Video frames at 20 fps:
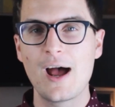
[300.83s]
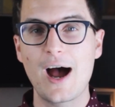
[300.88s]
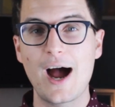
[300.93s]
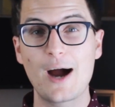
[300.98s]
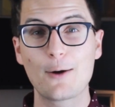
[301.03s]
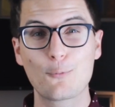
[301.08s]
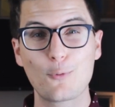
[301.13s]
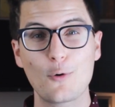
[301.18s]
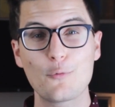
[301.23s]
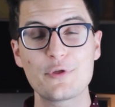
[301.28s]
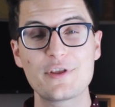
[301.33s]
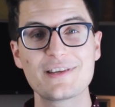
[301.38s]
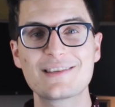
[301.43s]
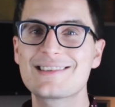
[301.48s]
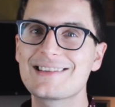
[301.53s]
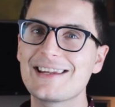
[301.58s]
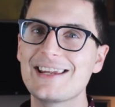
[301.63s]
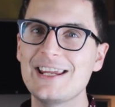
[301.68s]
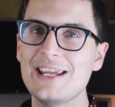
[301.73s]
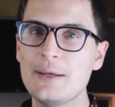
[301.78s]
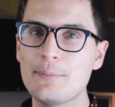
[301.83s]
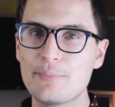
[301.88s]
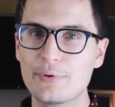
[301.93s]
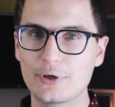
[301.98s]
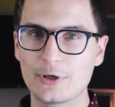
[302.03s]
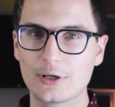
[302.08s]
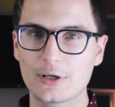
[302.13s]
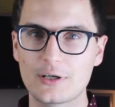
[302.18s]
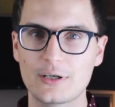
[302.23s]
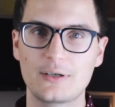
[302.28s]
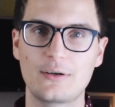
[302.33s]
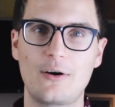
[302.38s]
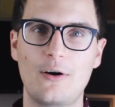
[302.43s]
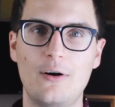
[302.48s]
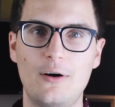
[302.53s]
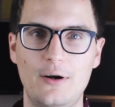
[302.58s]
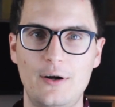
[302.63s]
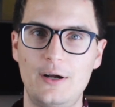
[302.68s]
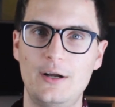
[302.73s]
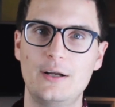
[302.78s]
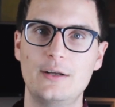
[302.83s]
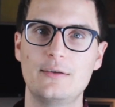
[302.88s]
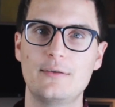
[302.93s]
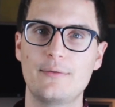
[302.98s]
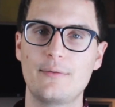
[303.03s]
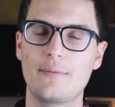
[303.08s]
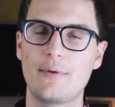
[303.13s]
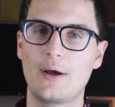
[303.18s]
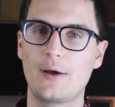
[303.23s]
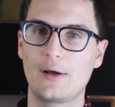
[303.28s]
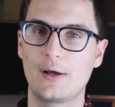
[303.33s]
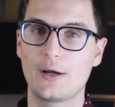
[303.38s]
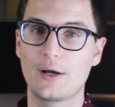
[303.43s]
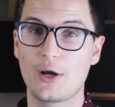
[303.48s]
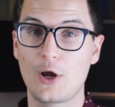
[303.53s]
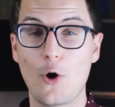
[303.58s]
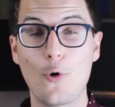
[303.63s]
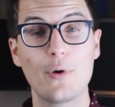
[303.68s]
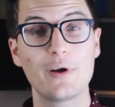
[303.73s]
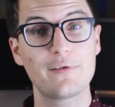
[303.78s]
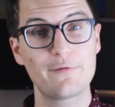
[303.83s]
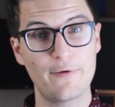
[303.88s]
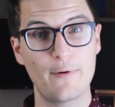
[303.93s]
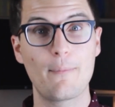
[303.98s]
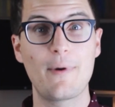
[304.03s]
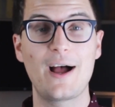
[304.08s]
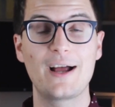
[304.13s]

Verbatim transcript: I wrote this ebook on uh, going from